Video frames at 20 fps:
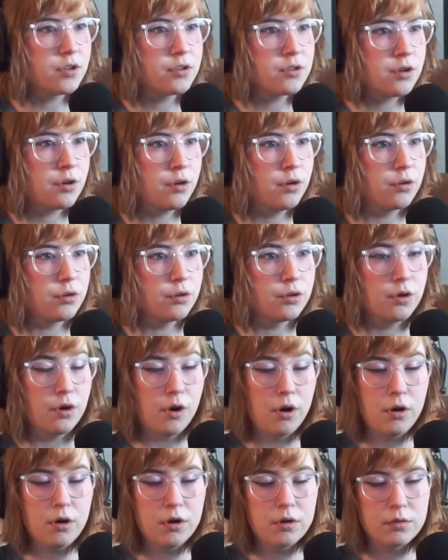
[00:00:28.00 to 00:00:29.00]
also
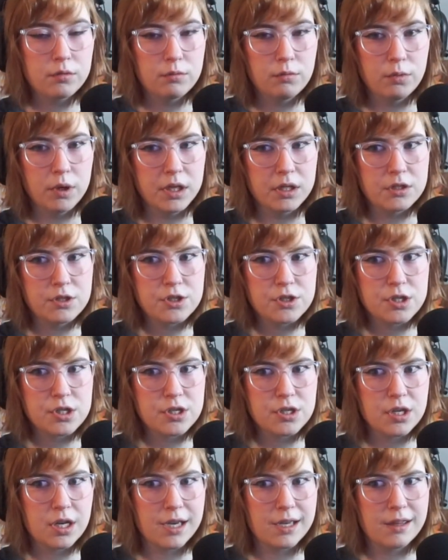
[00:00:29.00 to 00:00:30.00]
Gyo,
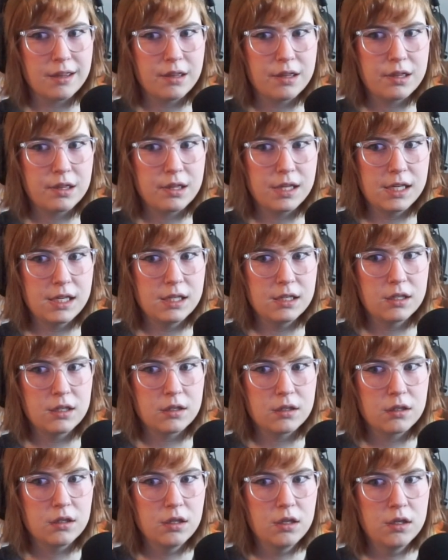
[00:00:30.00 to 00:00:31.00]
which I
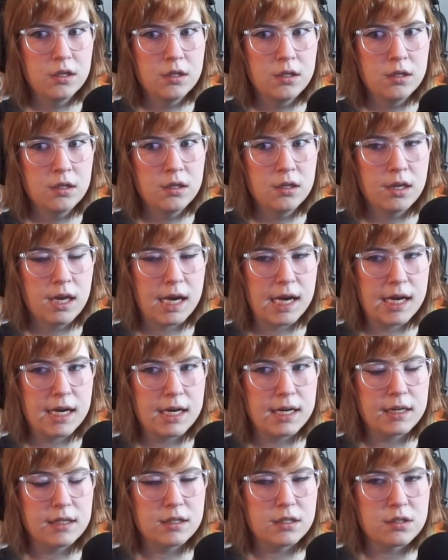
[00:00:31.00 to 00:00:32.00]
think
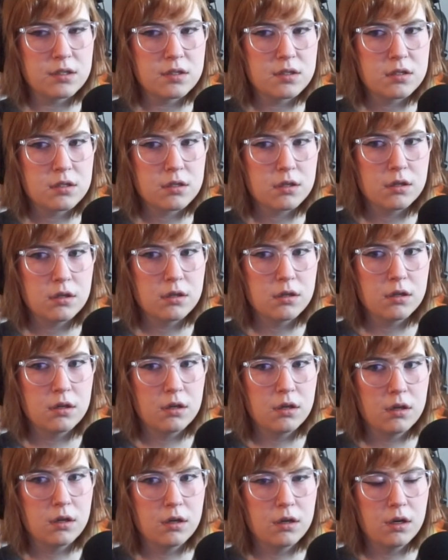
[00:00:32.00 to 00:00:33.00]
has
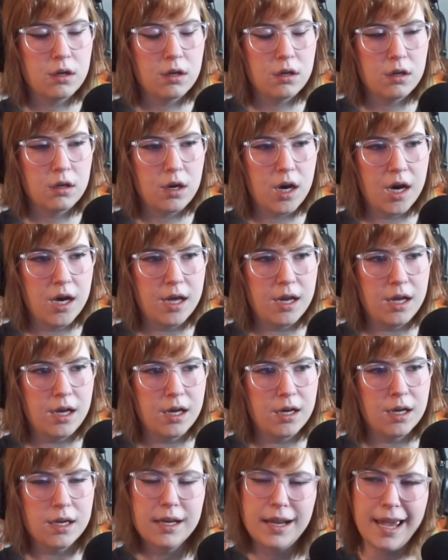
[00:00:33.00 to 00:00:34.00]

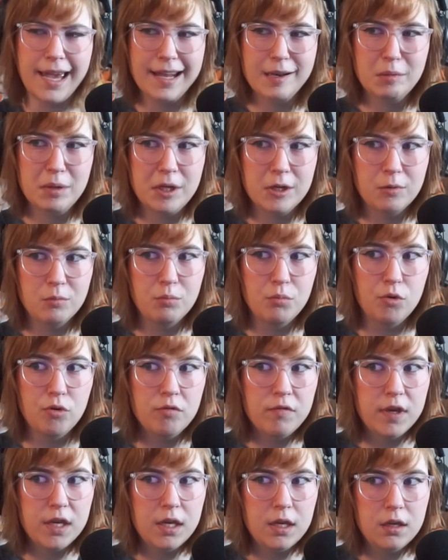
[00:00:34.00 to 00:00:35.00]
uh, an animated
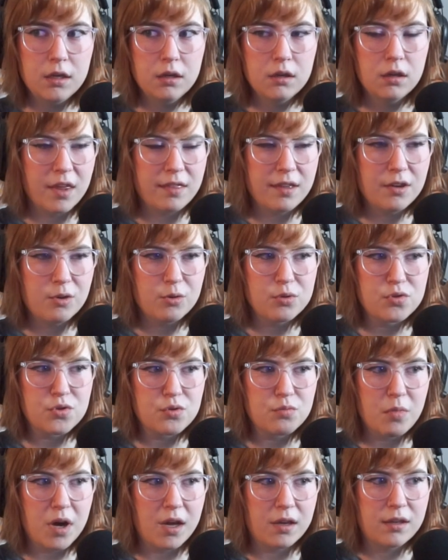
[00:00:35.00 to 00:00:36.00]
movie. I think
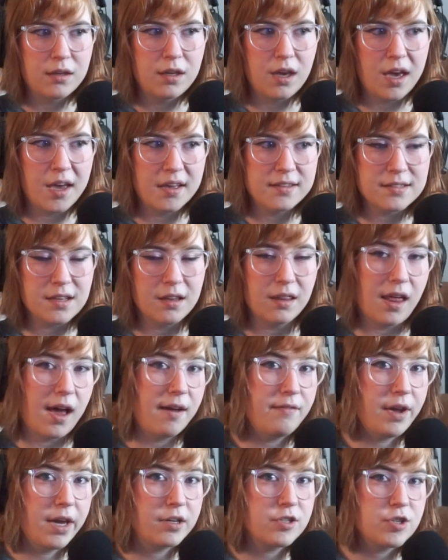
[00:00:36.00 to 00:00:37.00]
Uzumaki has a
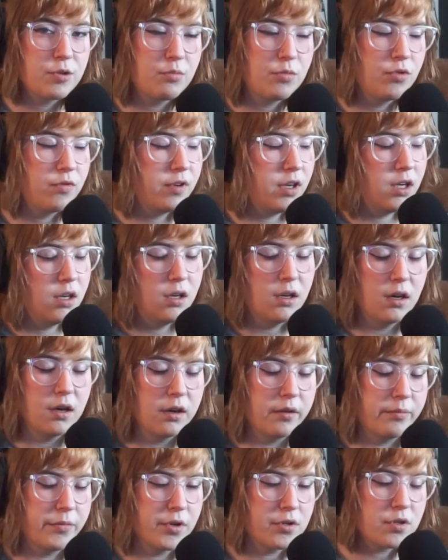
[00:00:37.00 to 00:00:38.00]
live action movie.
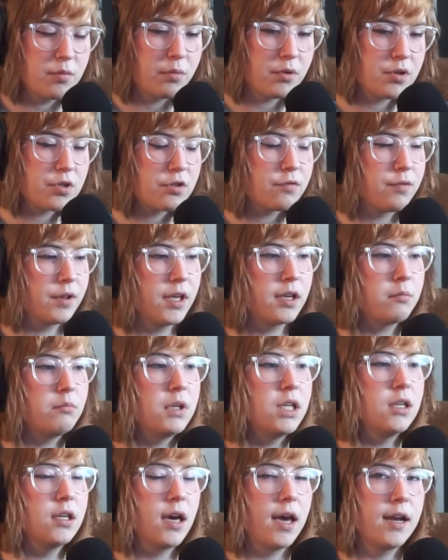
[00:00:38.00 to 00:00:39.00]
Um, there's a bunch of like
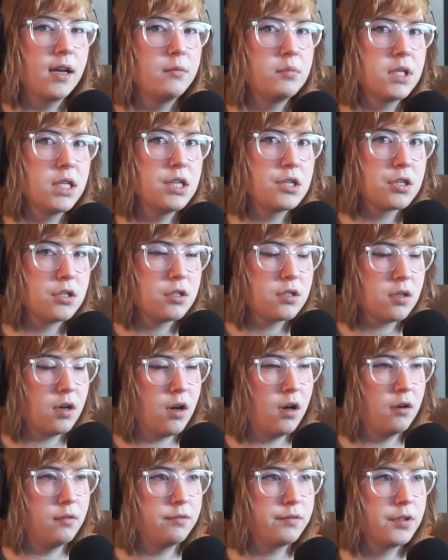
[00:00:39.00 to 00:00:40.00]
media adaptations
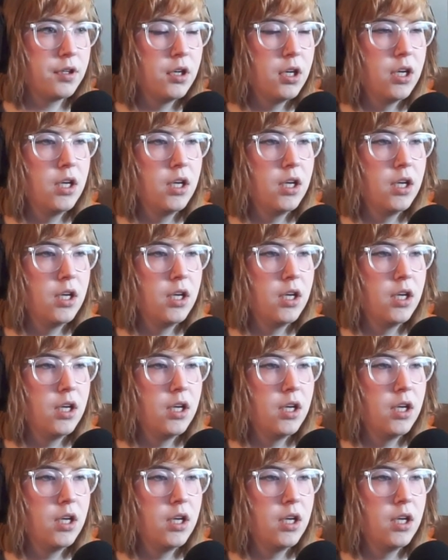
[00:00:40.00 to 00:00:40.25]
of